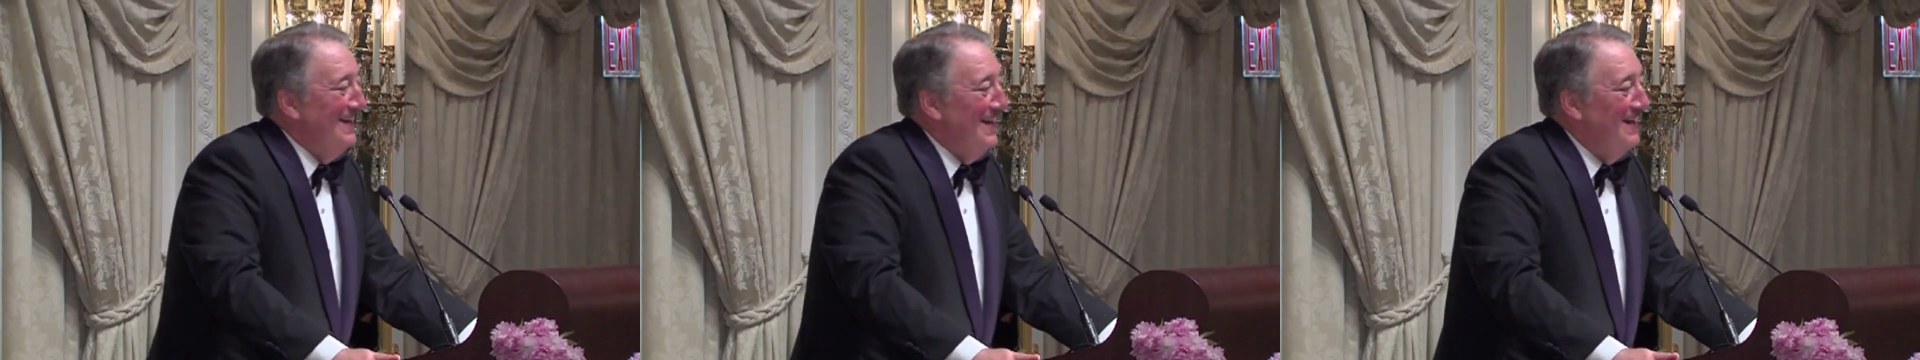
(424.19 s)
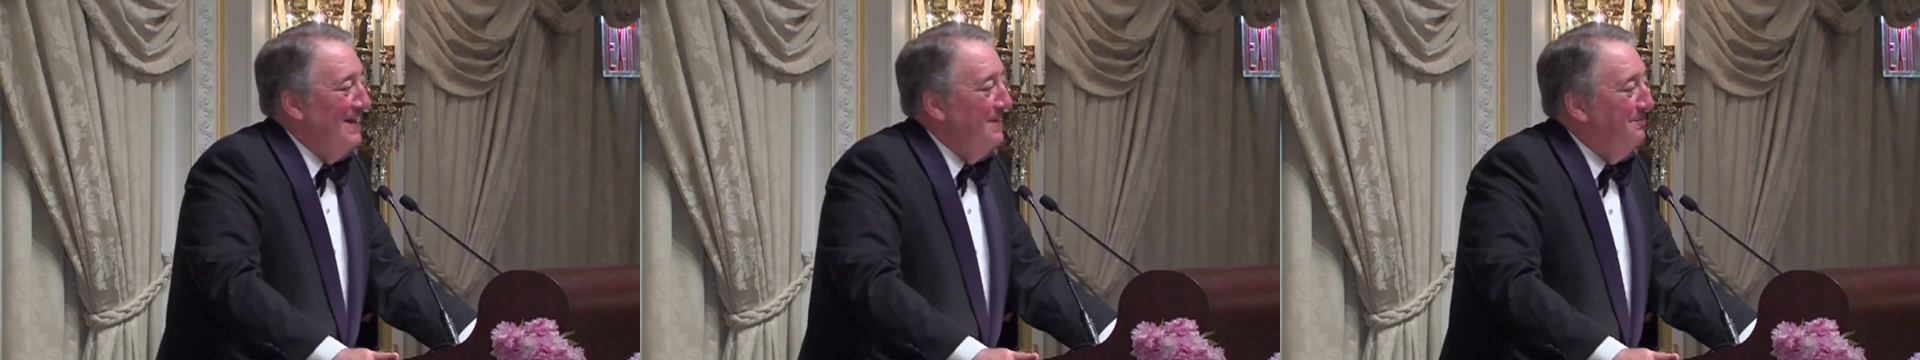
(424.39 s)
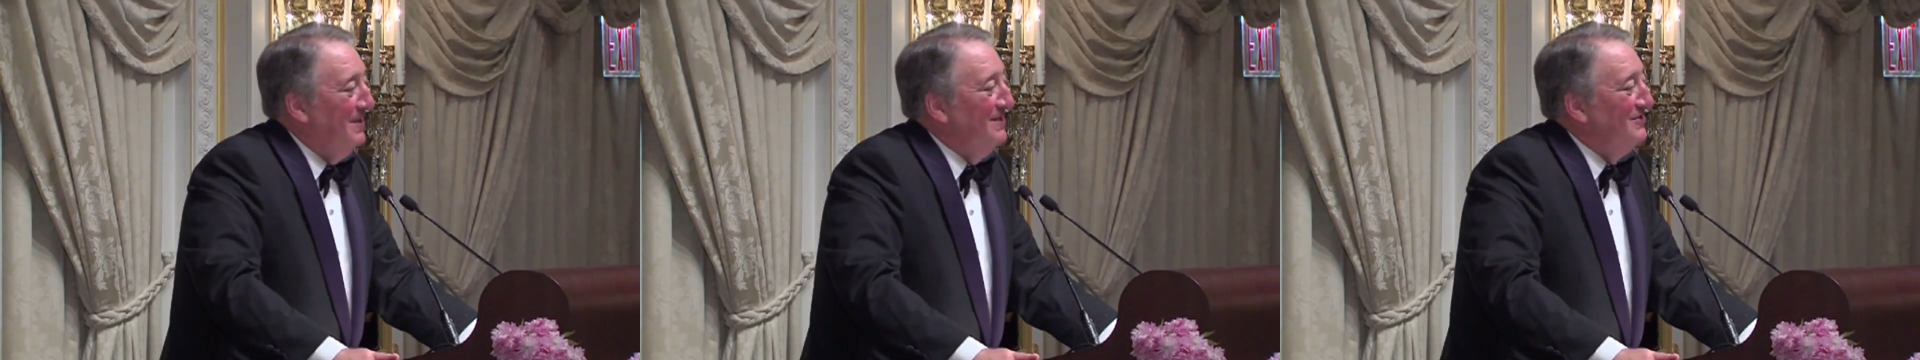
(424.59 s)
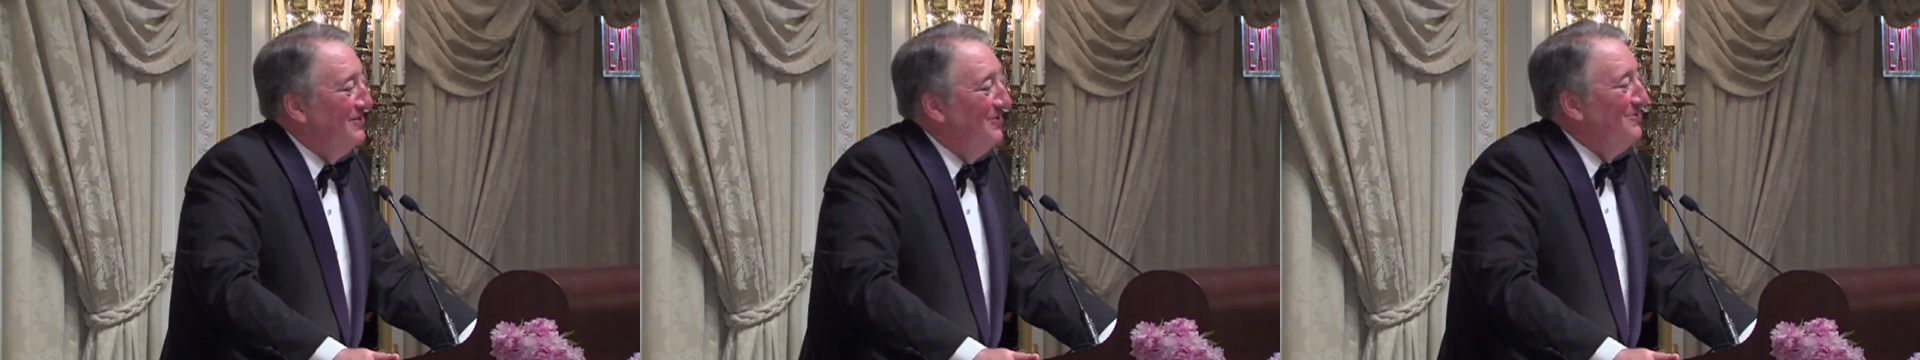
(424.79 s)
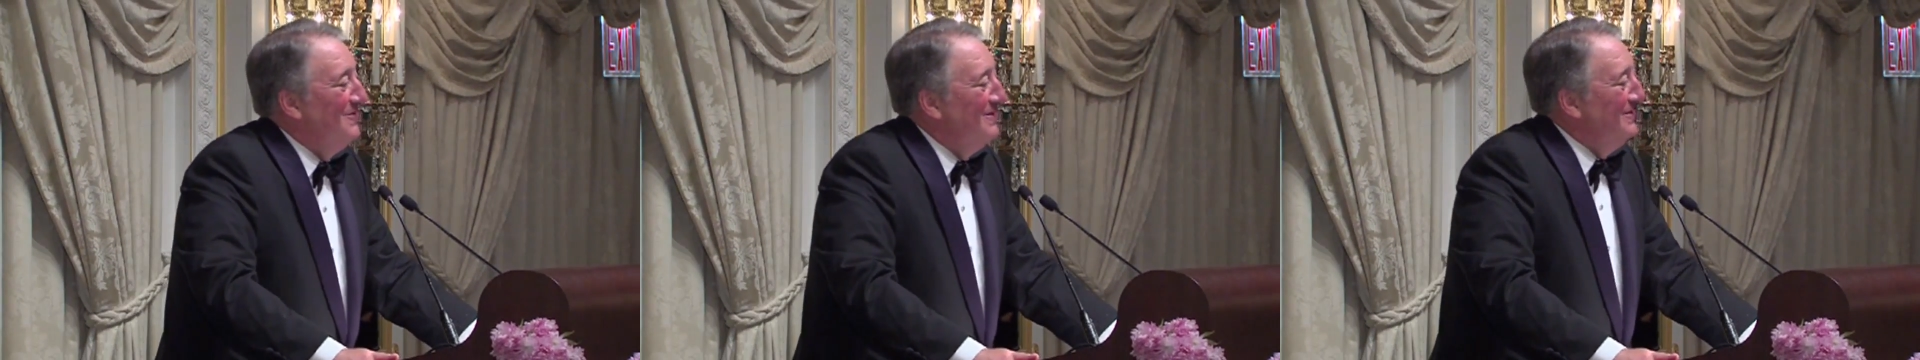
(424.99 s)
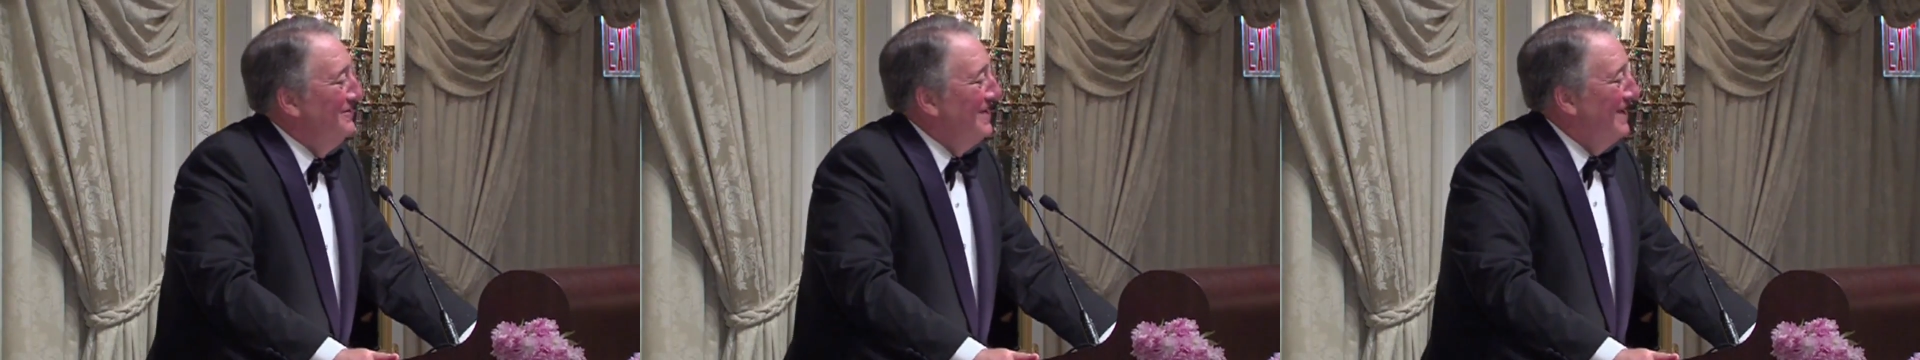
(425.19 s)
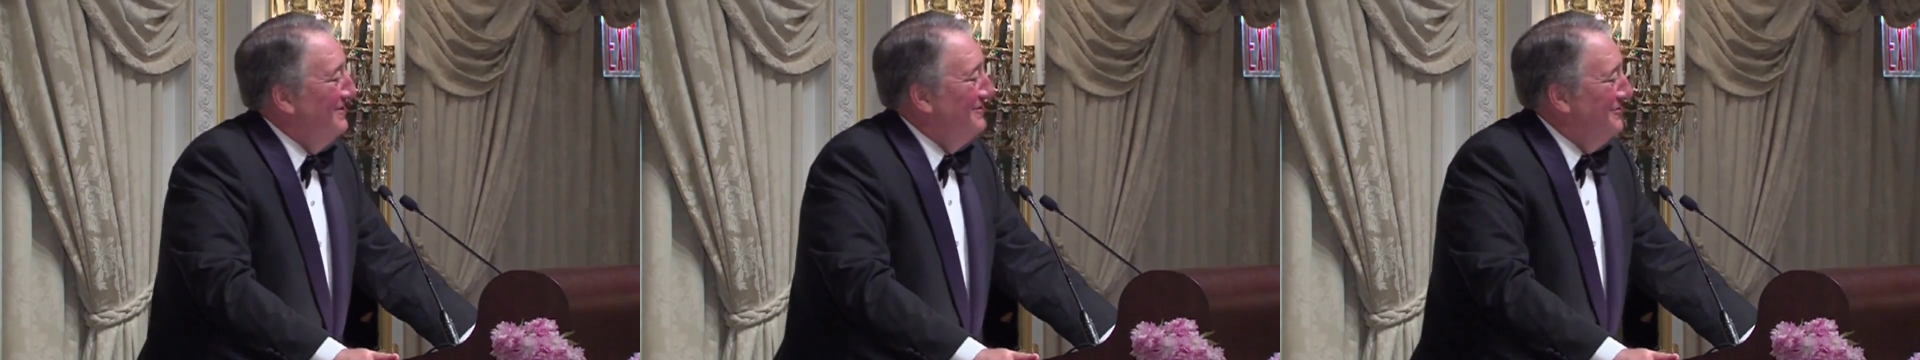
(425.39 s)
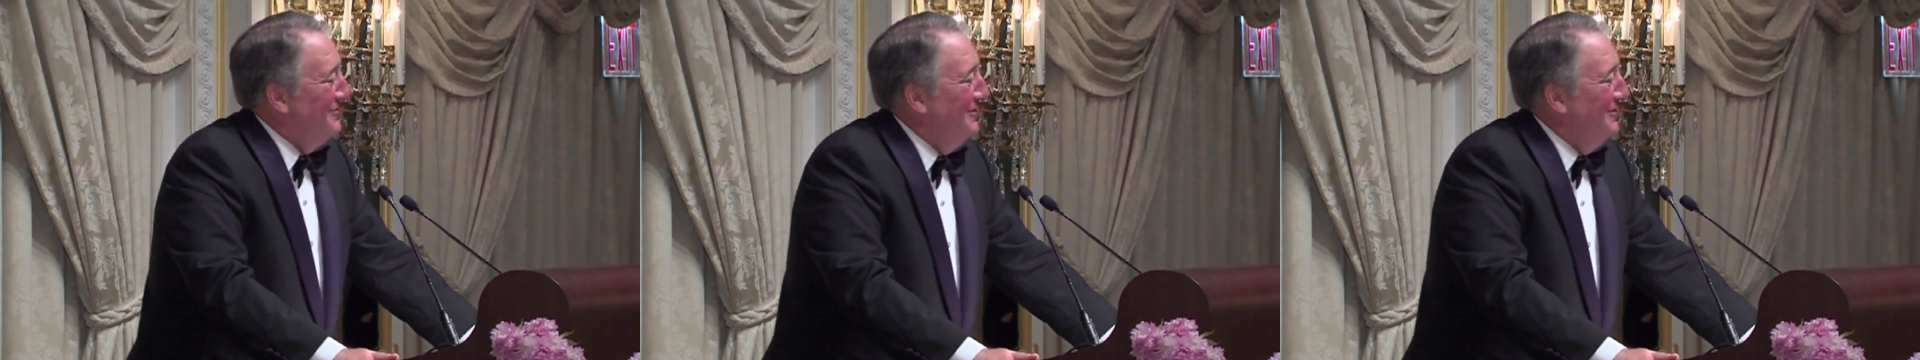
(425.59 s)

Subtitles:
And they placed a call to Dr.